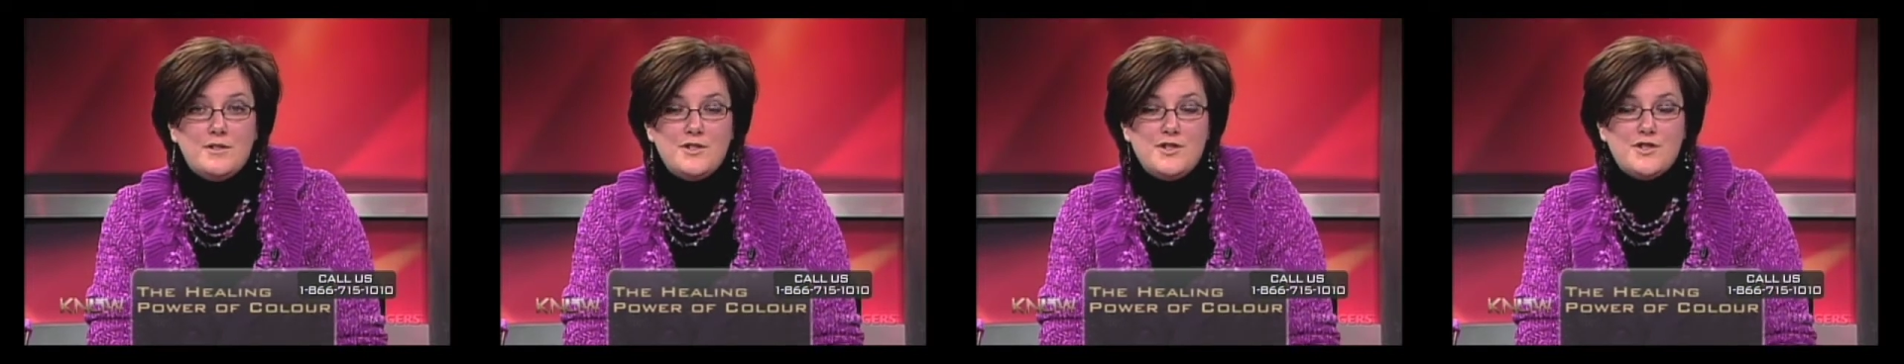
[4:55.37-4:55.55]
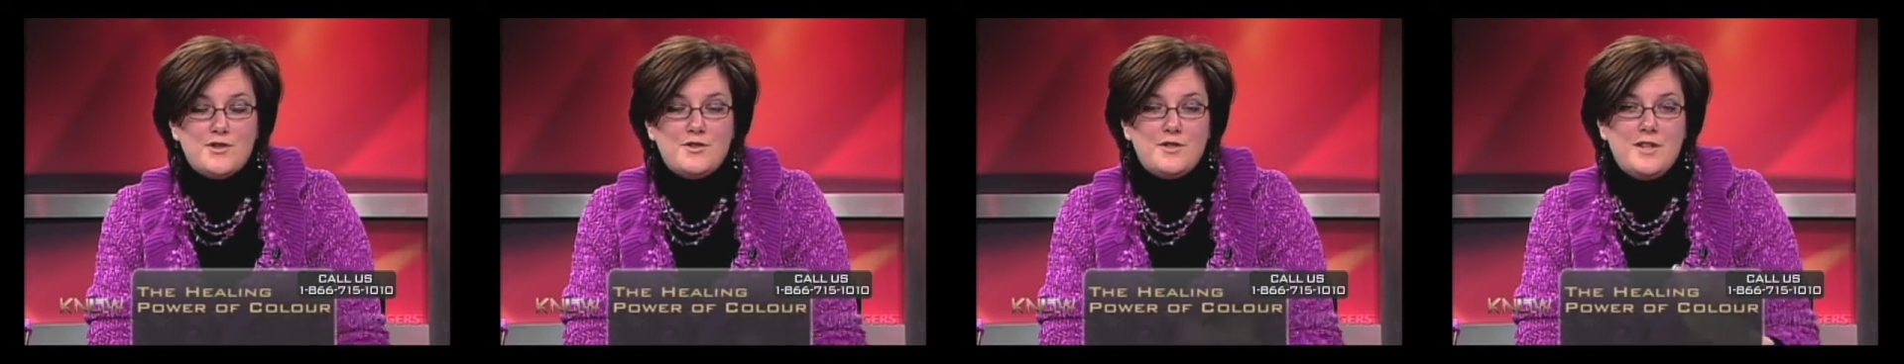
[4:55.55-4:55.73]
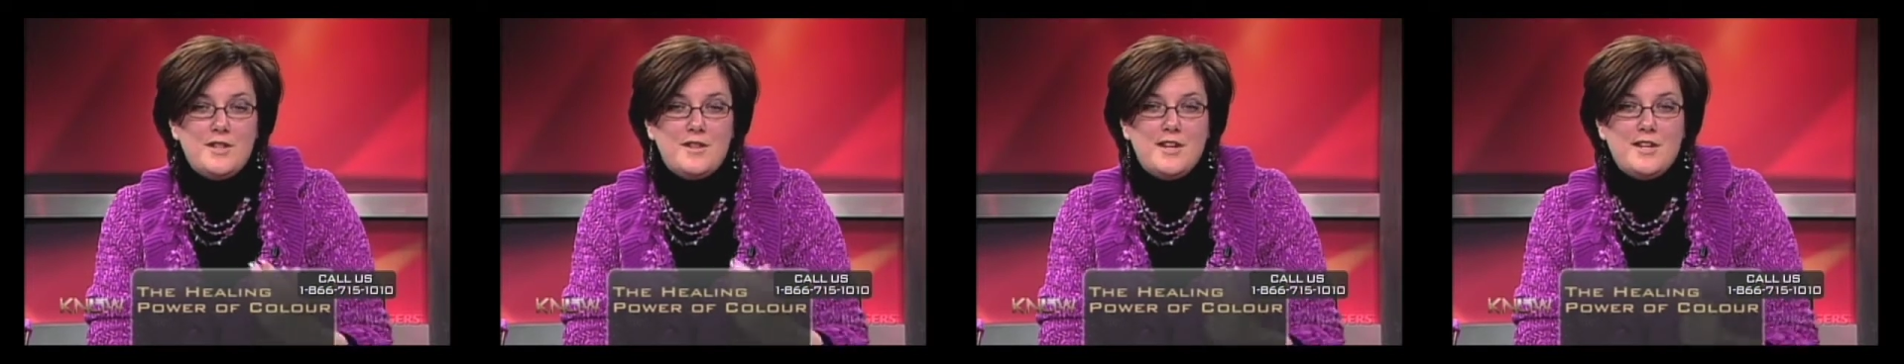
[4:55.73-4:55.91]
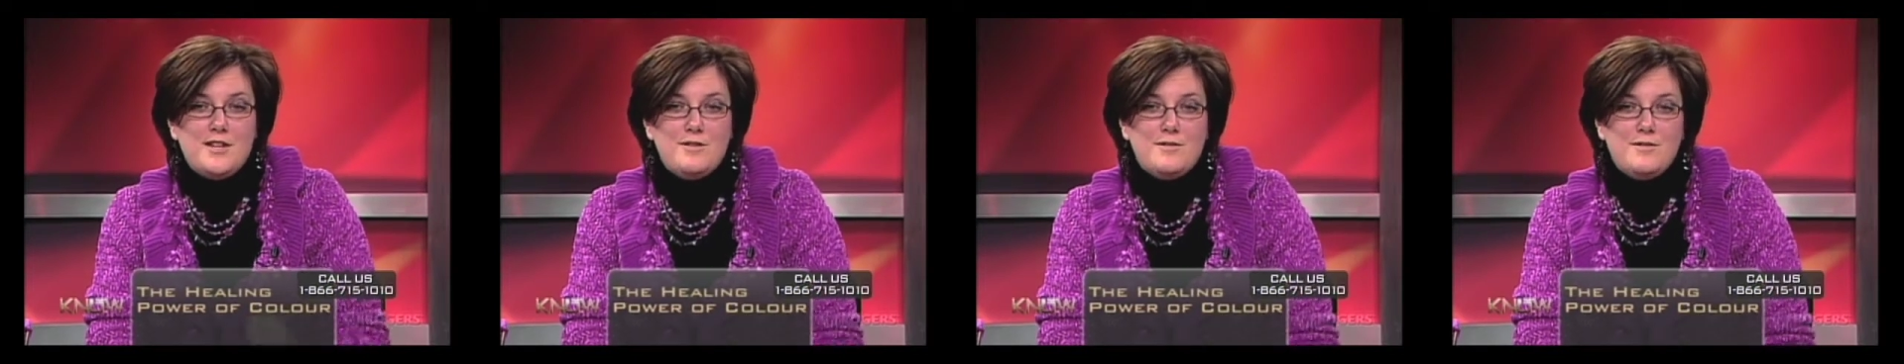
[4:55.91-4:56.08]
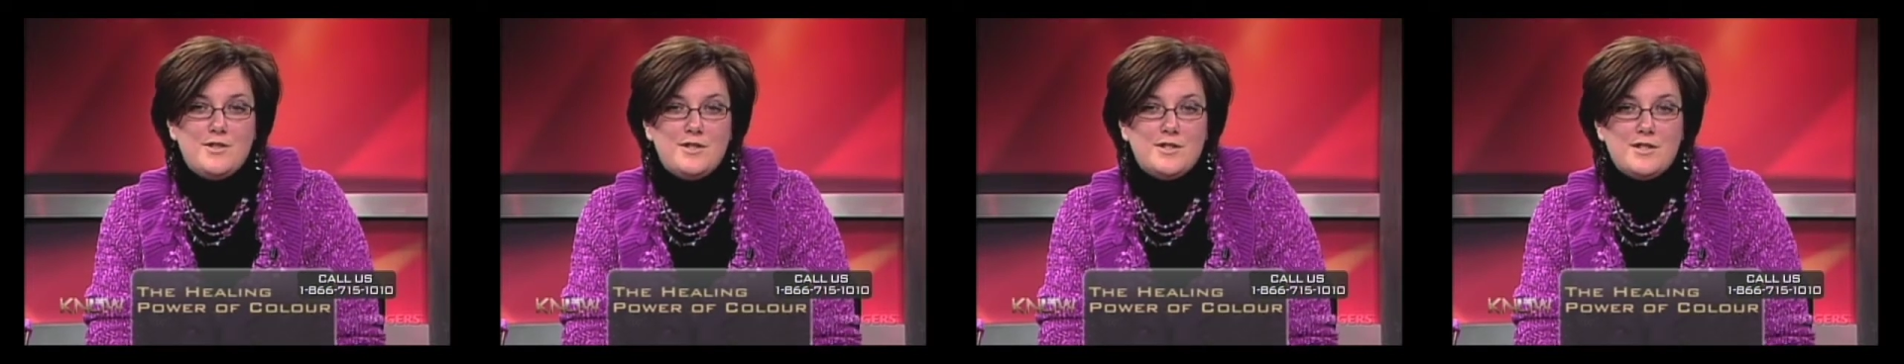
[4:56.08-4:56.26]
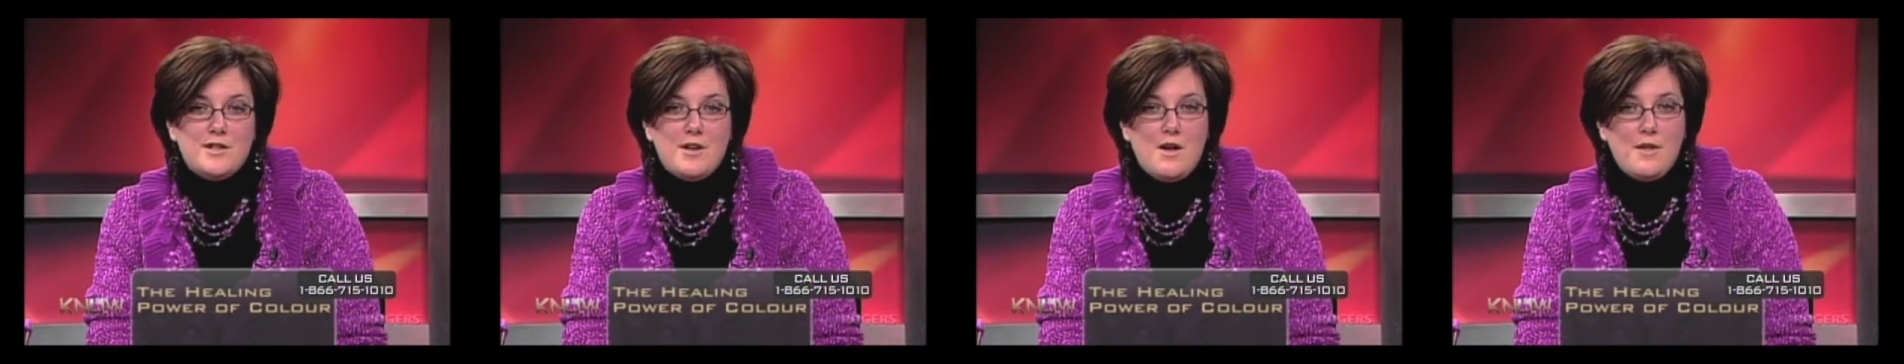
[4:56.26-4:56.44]
journey that you've
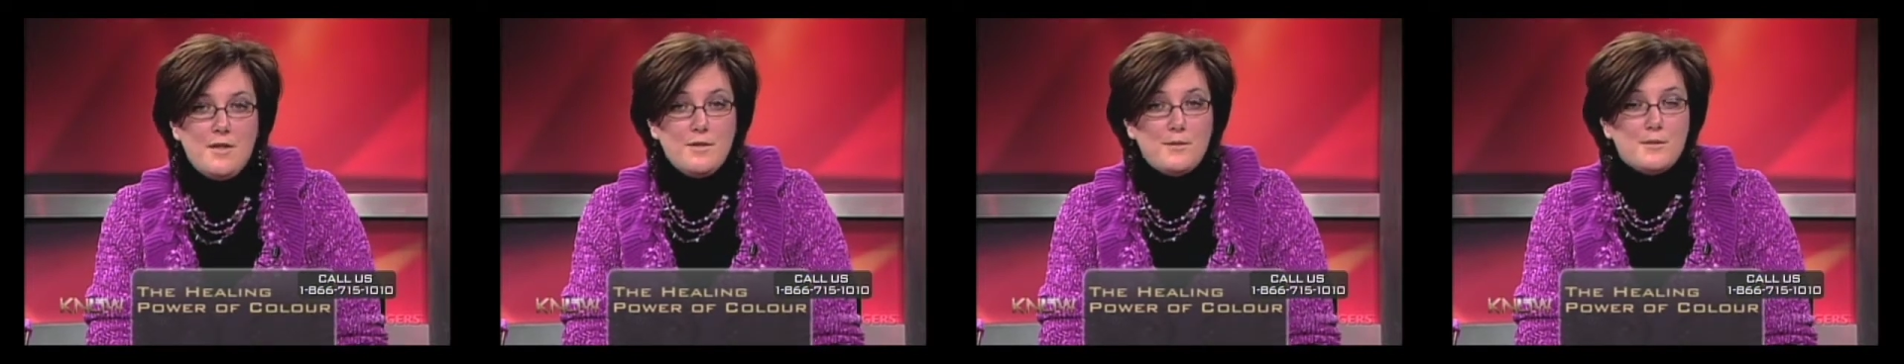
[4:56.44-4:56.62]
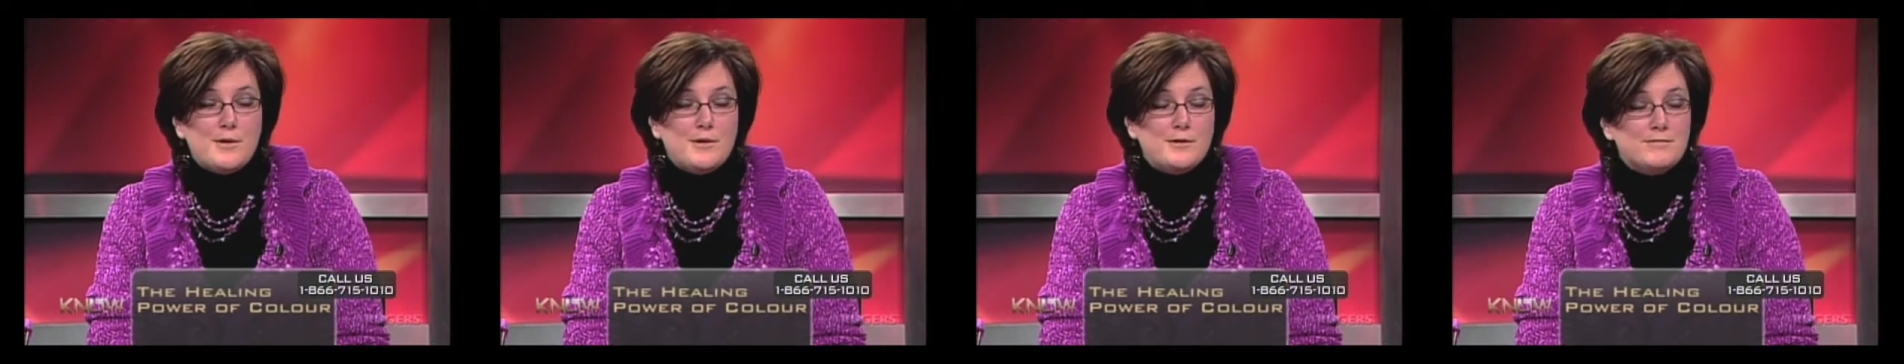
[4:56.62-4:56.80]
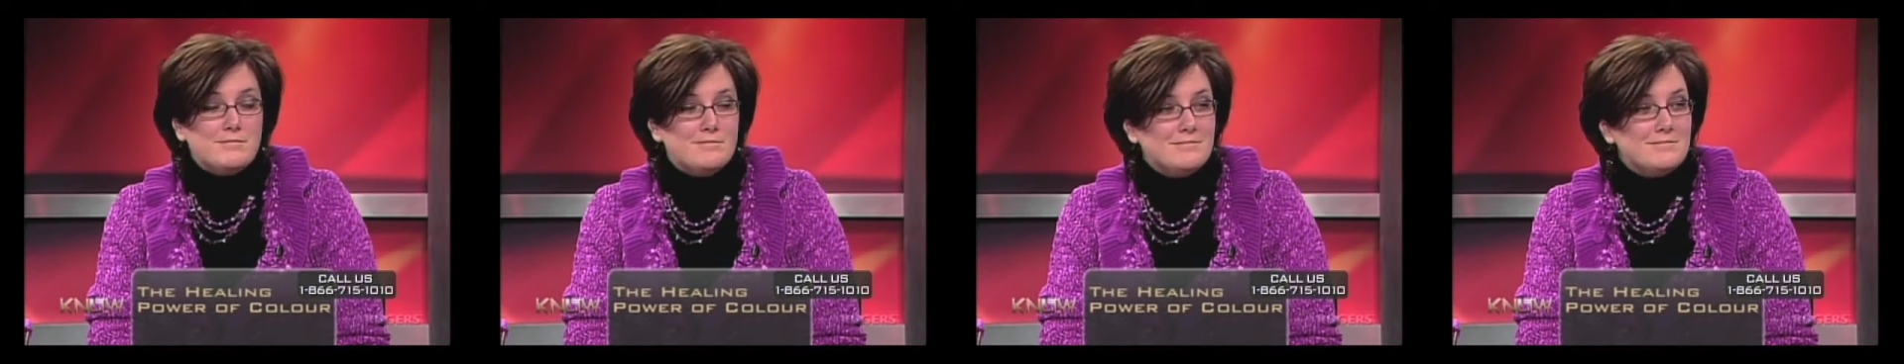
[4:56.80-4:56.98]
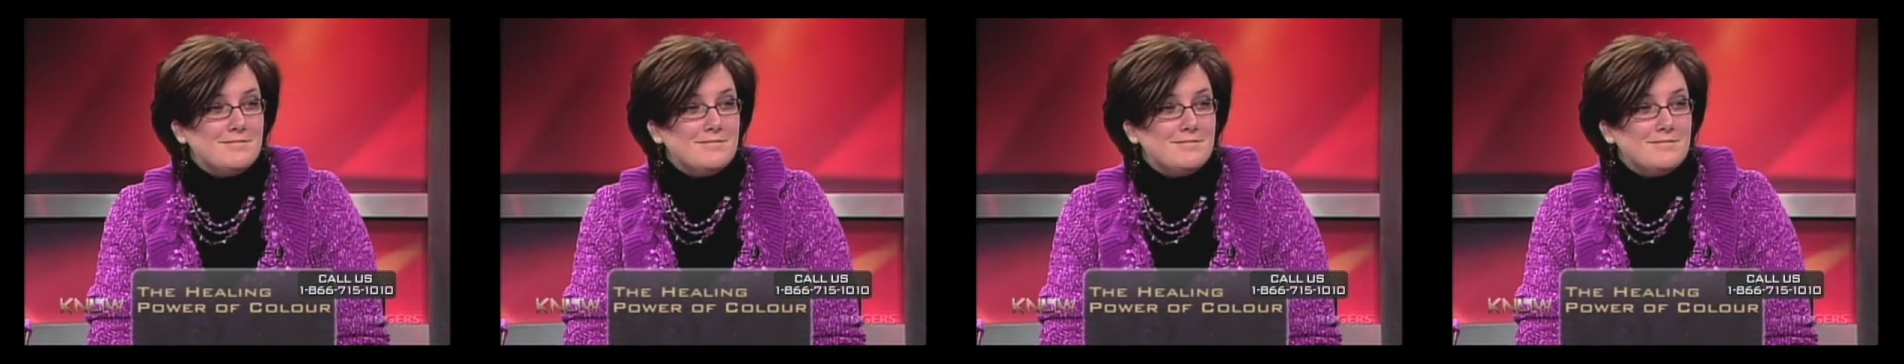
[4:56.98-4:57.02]
just gone through.